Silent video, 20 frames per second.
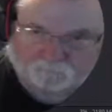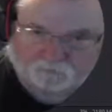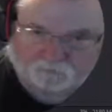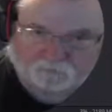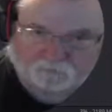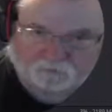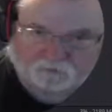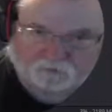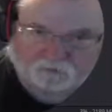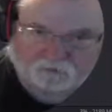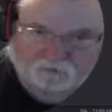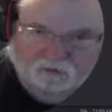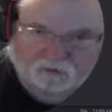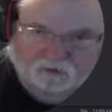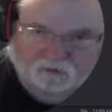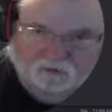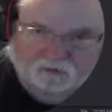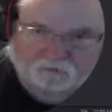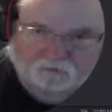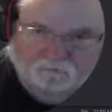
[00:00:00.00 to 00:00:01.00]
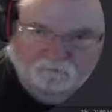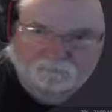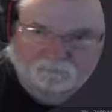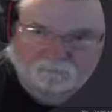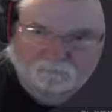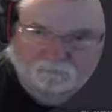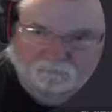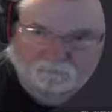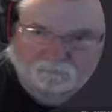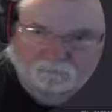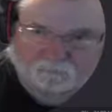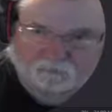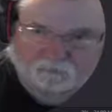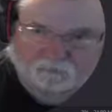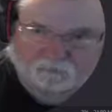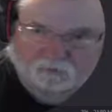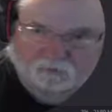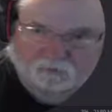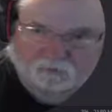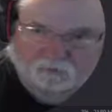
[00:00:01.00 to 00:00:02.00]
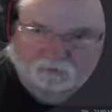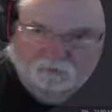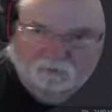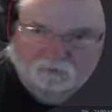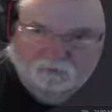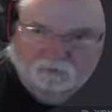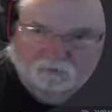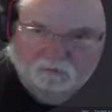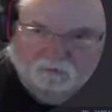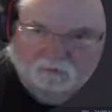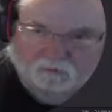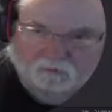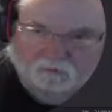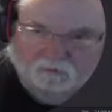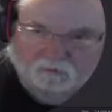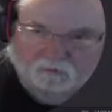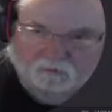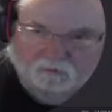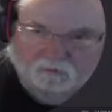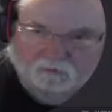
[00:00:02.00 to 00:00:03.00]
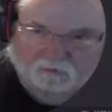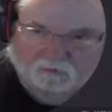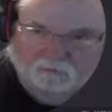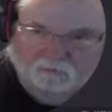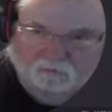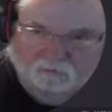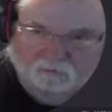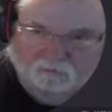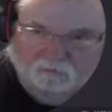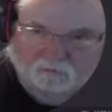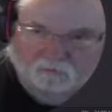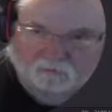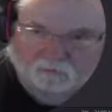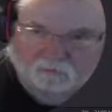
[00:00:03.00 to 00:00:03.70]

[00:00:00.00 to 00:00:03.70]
if I turn that off and click on this one,